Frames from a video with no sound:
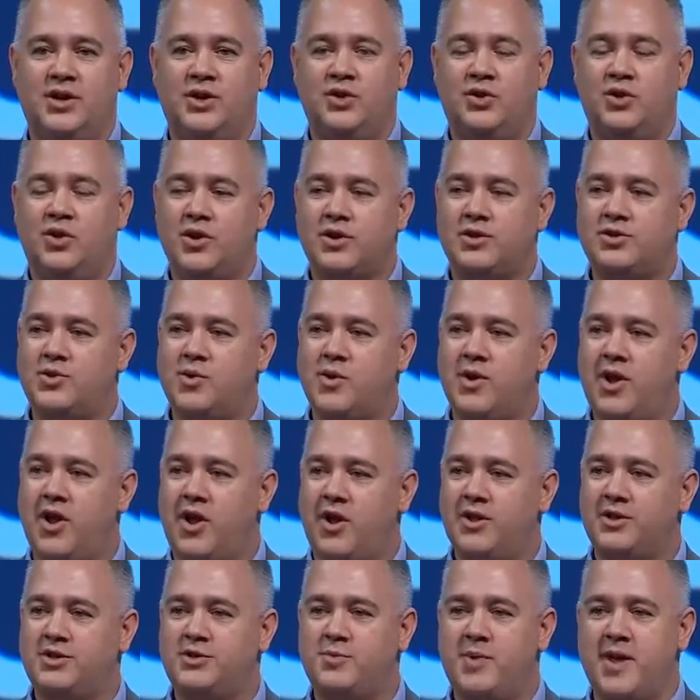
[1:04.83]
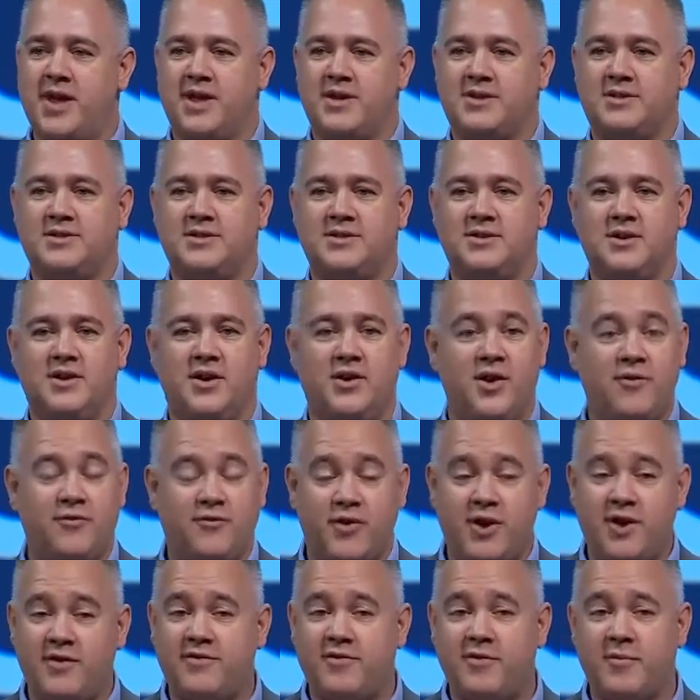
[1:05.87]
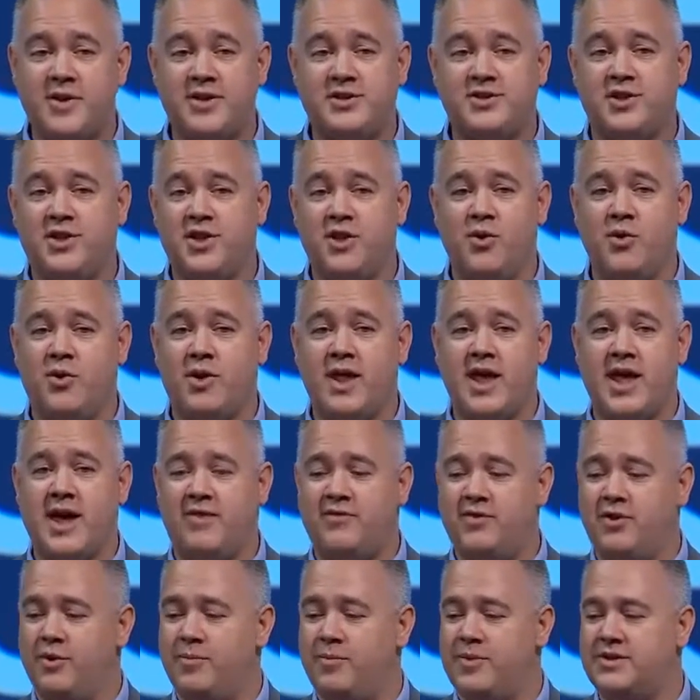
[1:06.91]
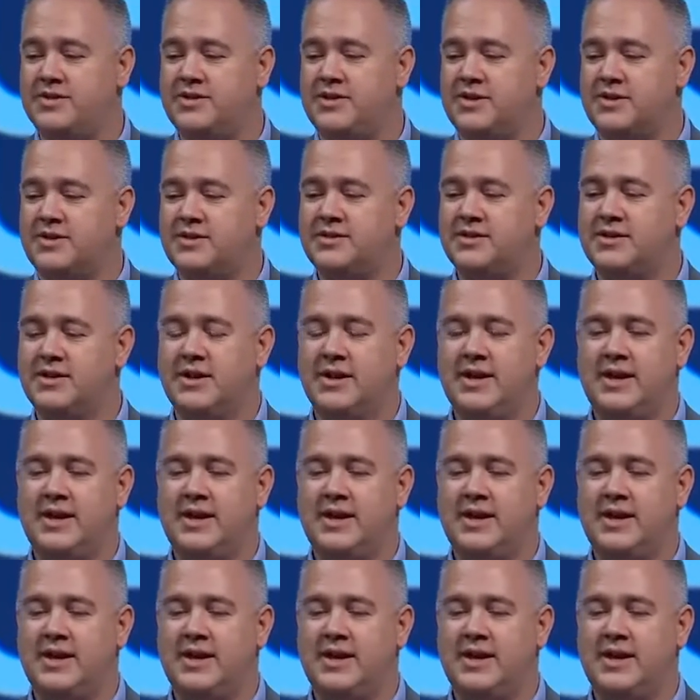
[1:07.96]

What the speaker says: look to a knowledge base for information that you already have in your business,